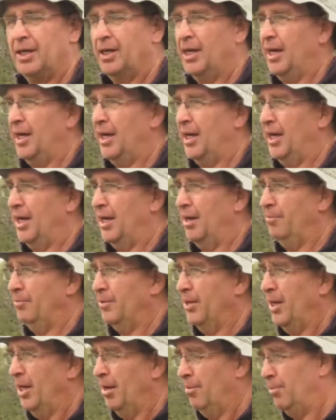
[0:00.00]

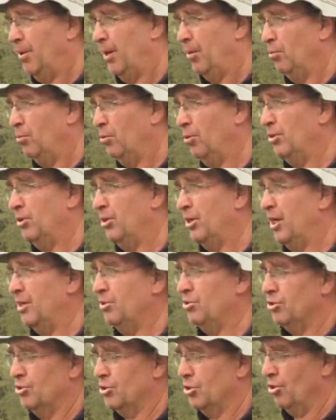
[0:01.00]
but wouldn't
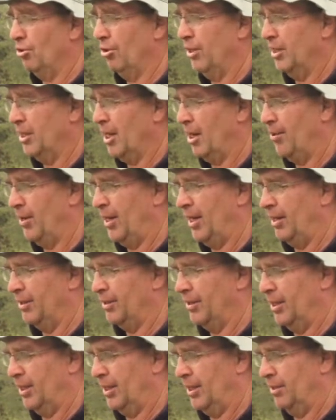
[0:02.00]
necessarily go
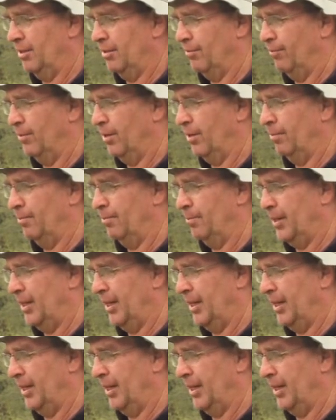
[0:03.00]
out and develop